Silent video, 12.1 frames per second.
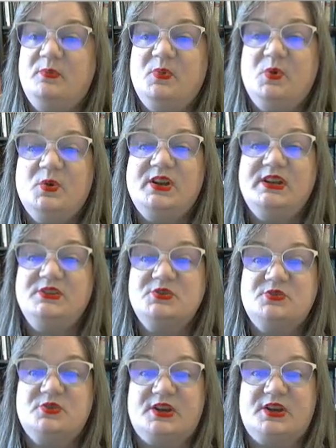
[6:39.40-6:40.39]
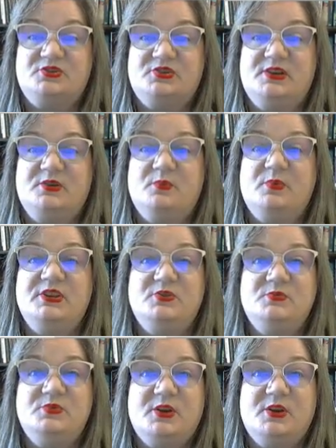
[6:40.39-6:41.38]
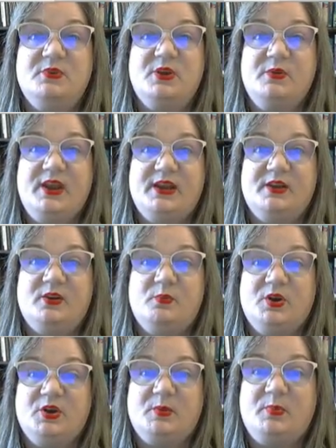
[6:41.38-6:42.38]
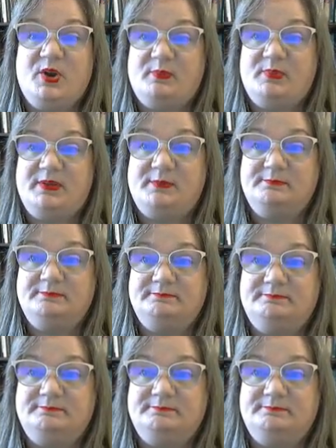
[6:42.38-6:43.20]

more instruction when you don't know how to work a problem.